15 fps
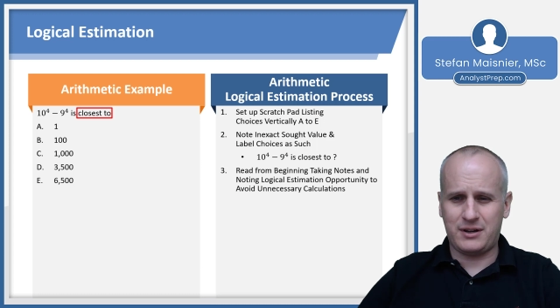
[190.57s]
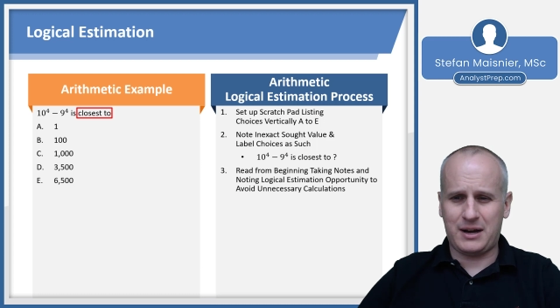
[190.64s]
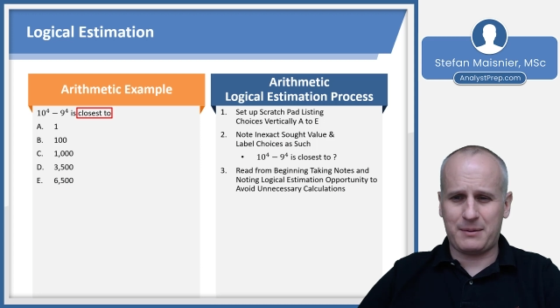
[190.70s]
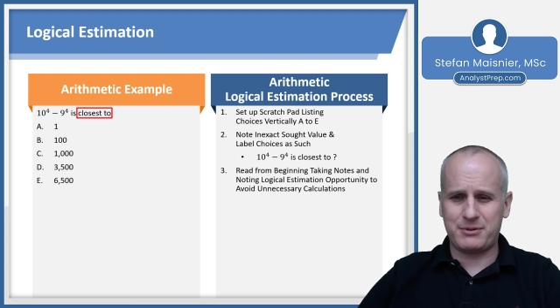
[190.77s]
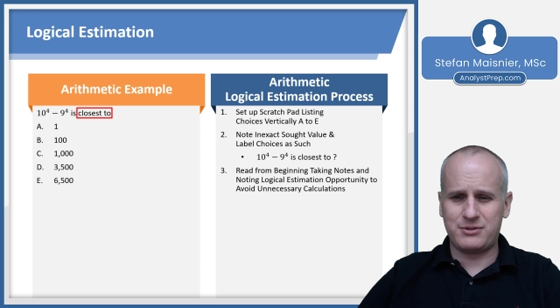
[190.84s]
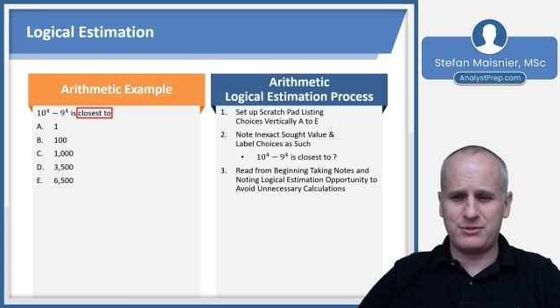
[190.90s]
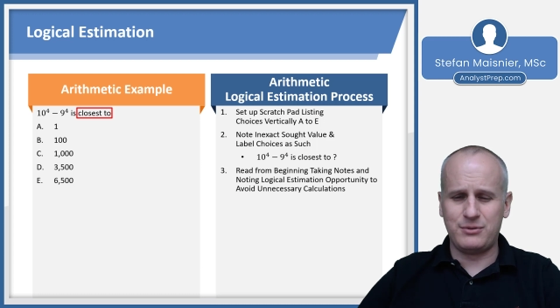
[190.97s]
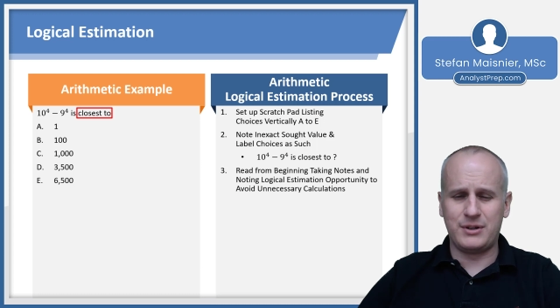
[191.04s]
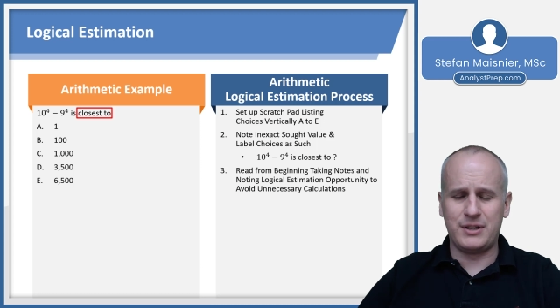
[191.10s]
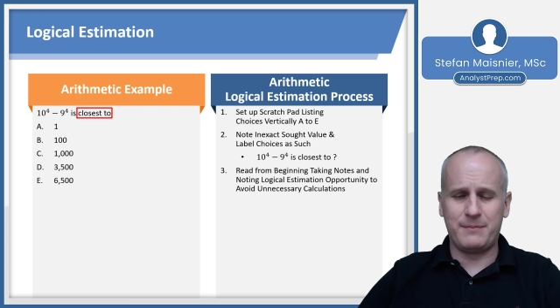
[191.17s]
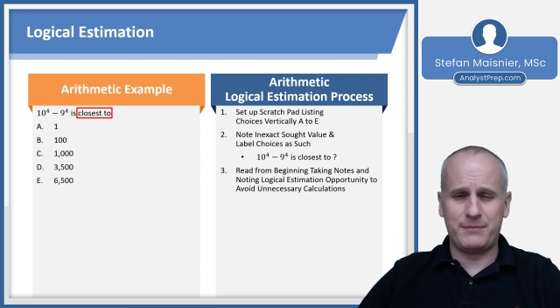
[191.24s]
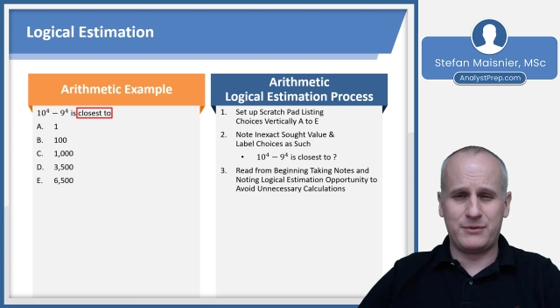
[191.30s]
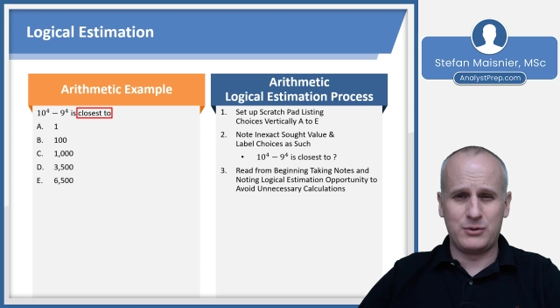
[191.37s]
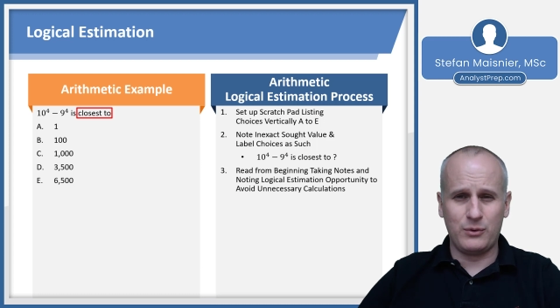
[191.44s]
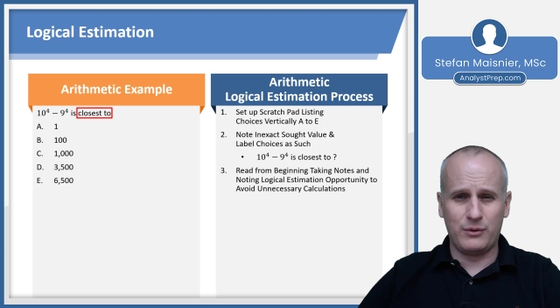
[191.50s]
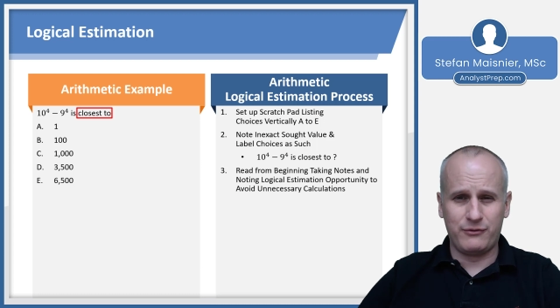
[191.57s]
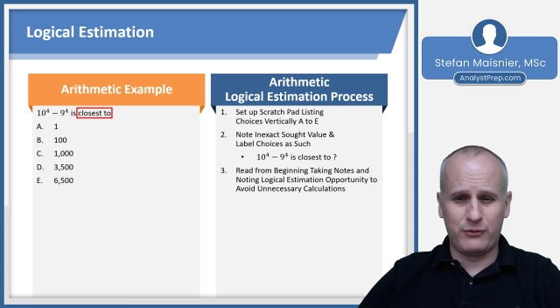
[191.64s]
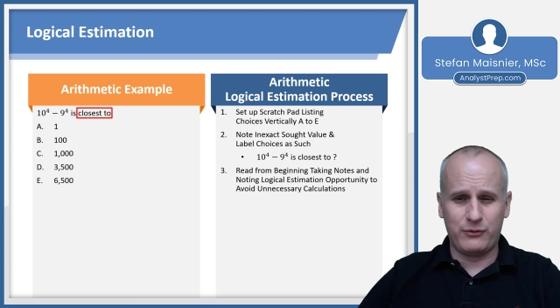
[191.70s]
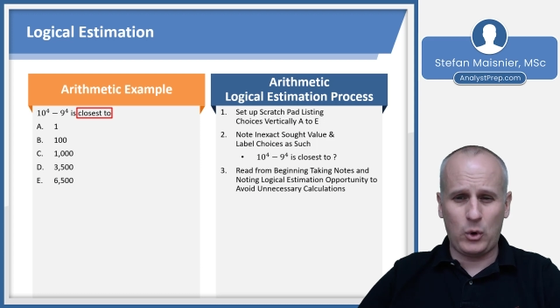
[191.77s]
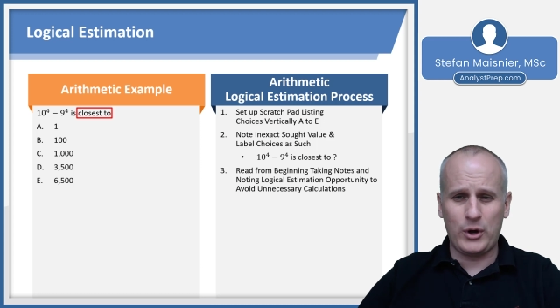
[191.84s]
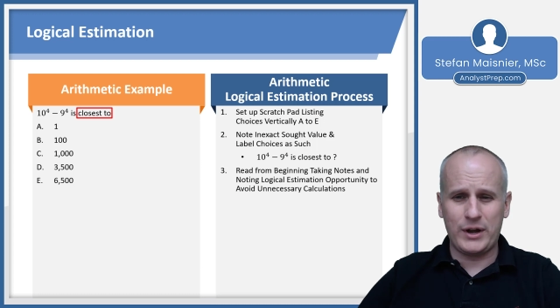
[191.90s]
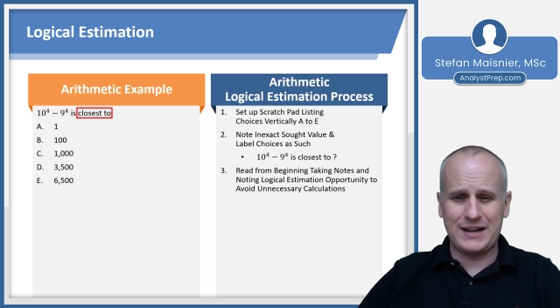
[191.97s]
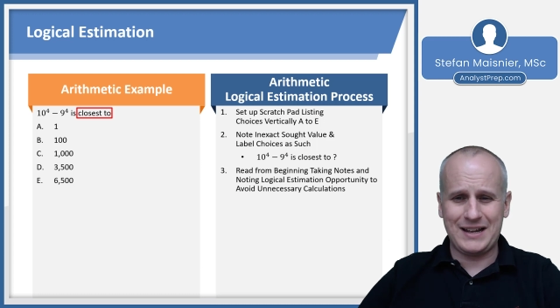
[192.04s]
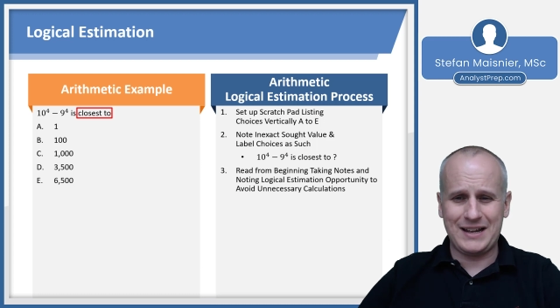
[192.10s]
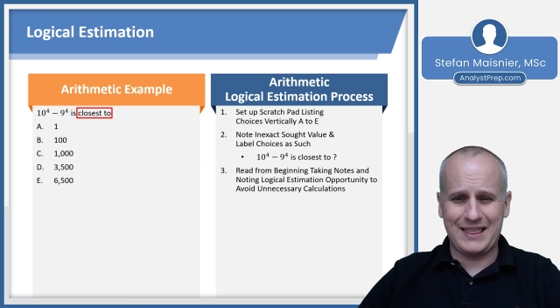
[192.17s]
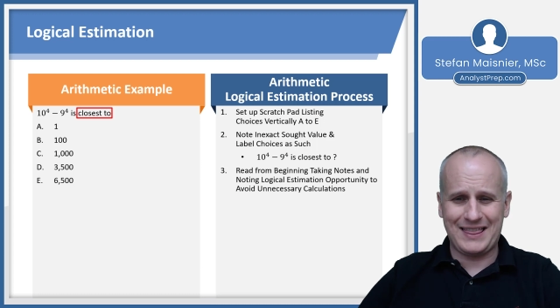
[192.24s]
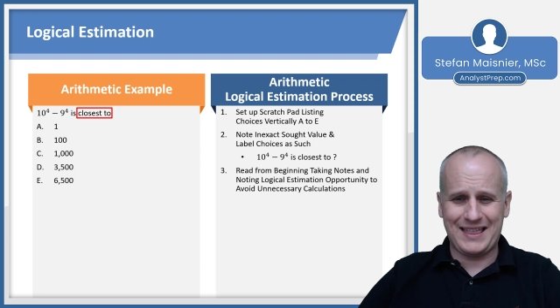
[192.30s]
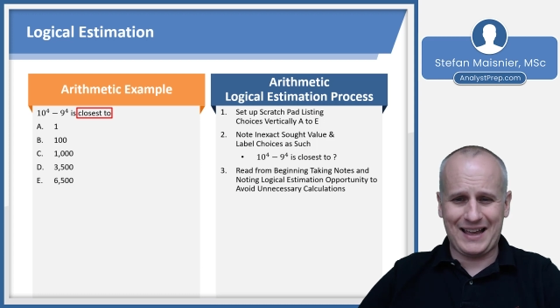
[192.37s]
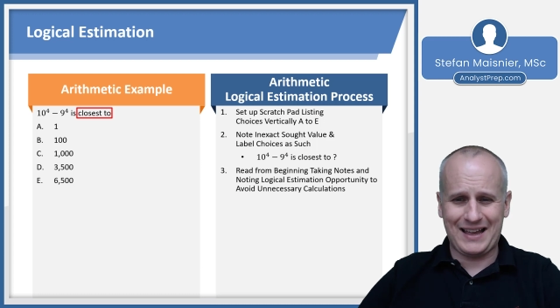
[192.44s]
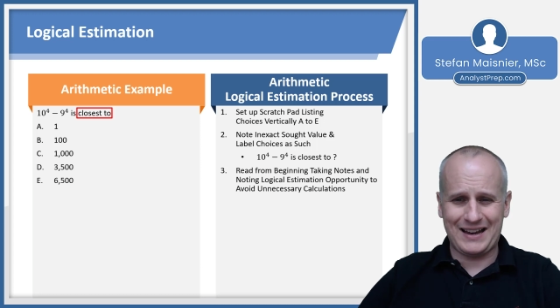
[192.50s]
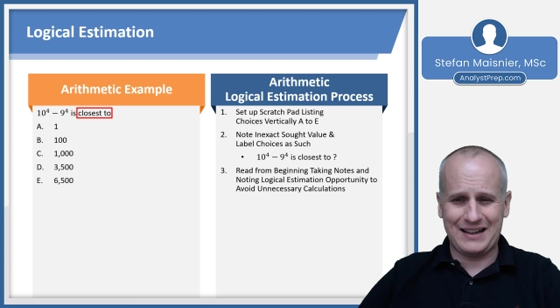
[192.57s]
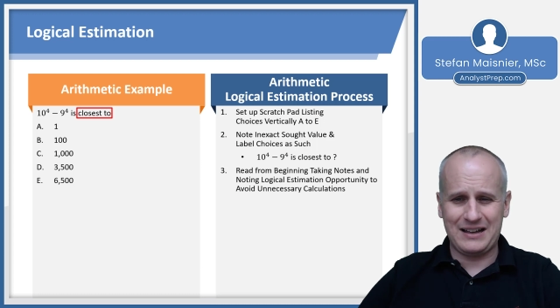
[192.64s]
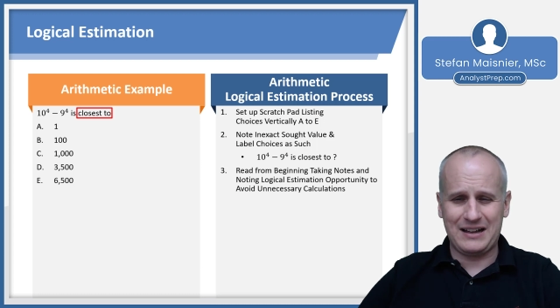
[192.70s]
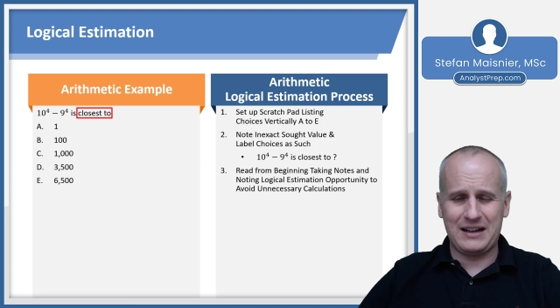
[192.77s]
opportunity to avoid that